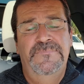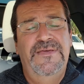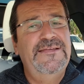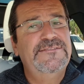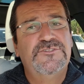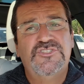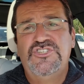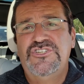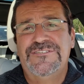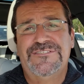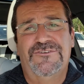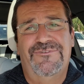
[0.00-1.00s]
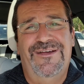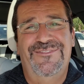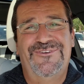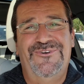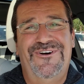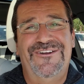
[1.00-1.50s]
It's just around the
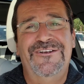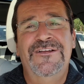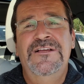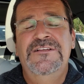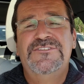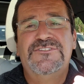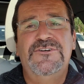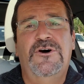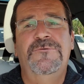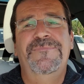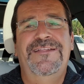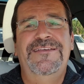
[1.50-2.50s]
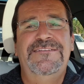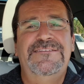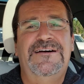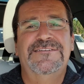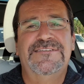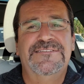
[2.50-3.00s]
corner. So many
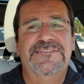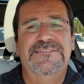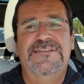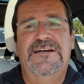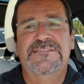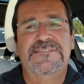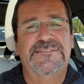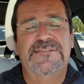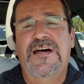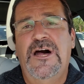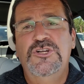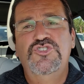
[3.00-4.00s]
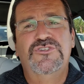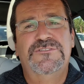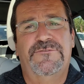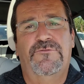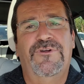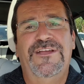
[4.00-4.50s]
dozens and dozens and hundreds
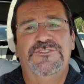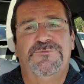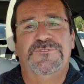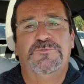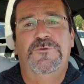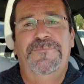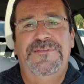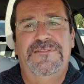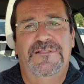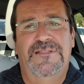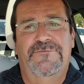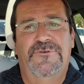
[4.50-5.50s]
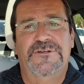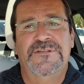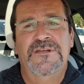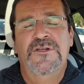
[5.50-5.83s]
of arrangements will be delivered.